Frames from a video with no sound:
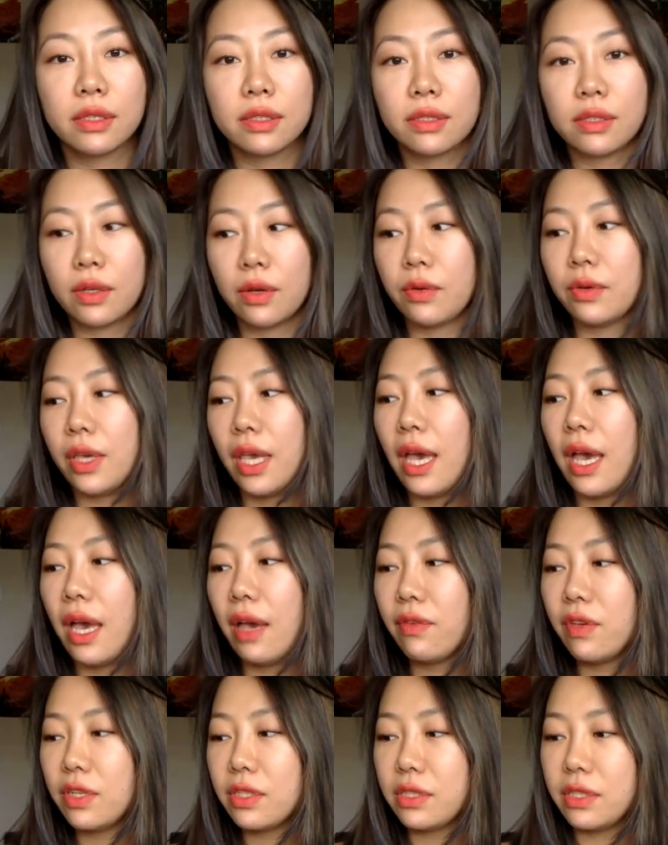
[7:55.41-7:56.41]
So yeah,
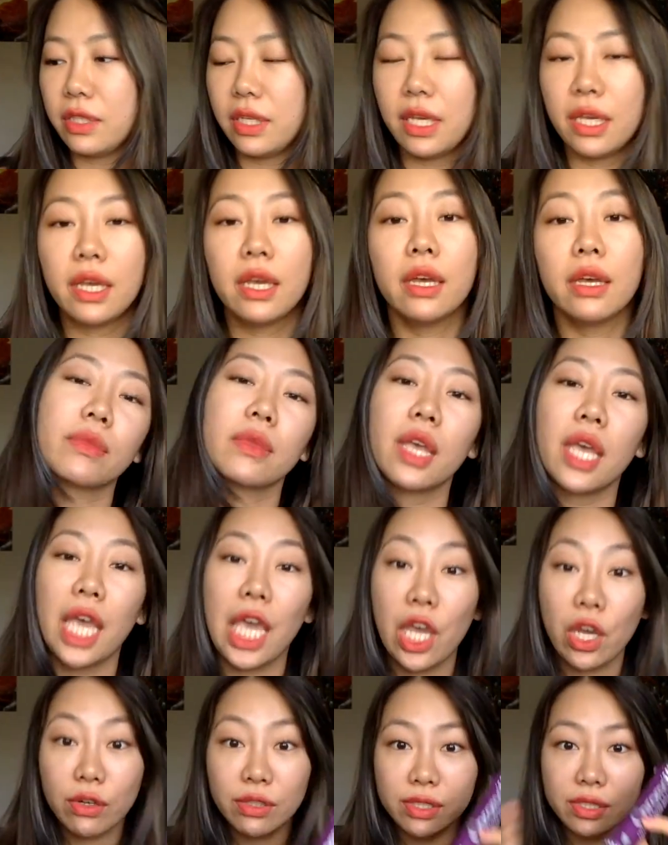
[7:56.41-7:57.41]
obviously
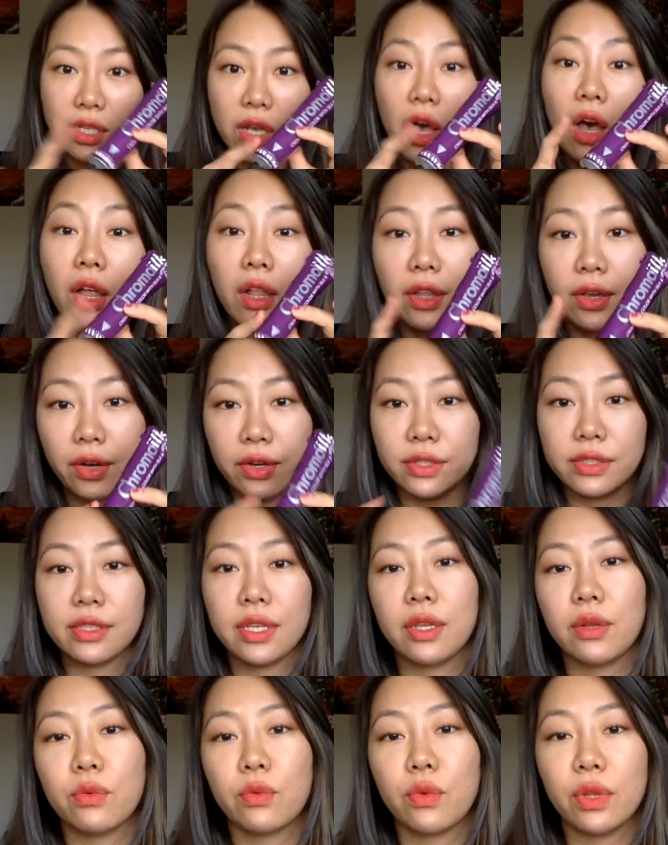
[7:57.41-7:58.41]
hair colors,
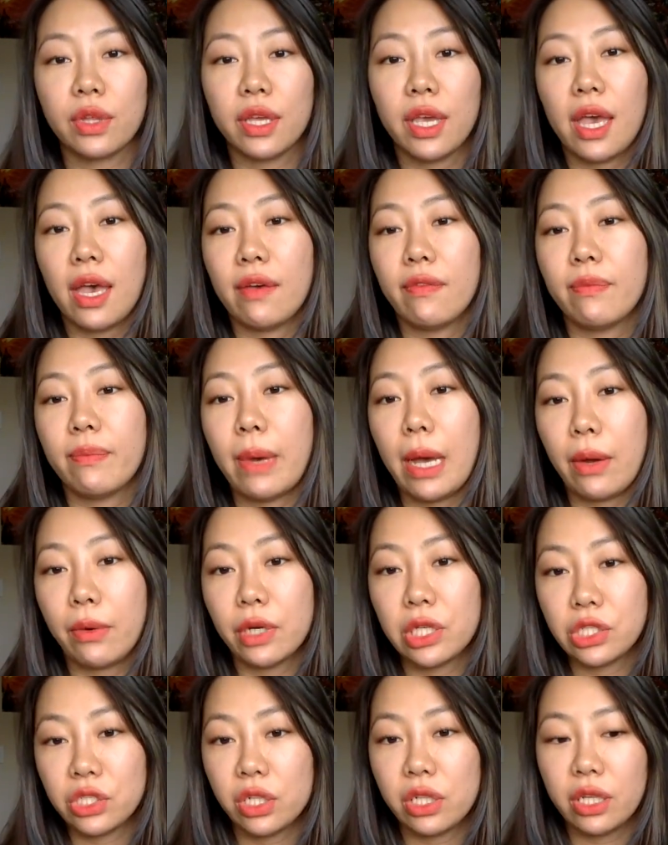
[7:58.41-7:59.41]
they don't really have
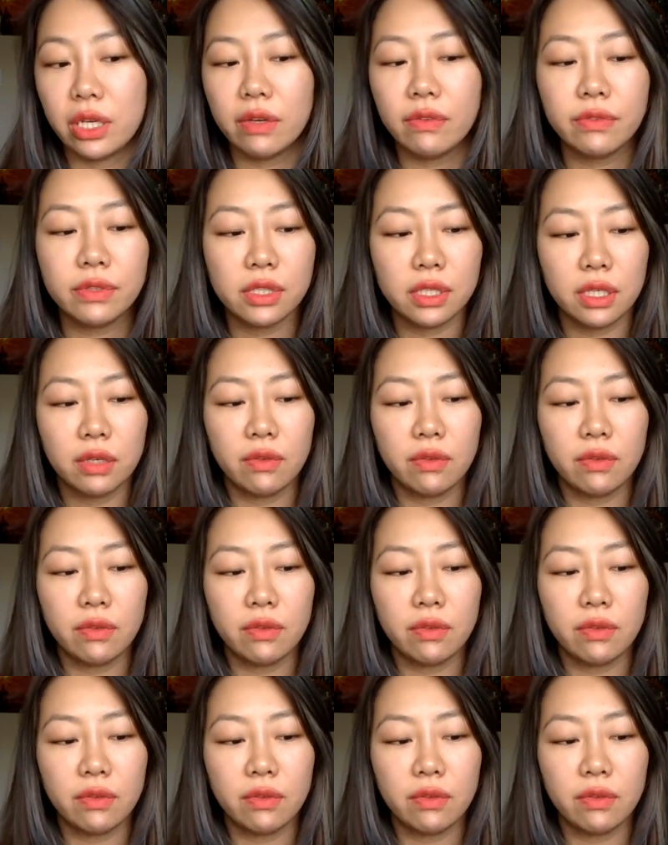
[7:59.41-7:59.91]
power to lift.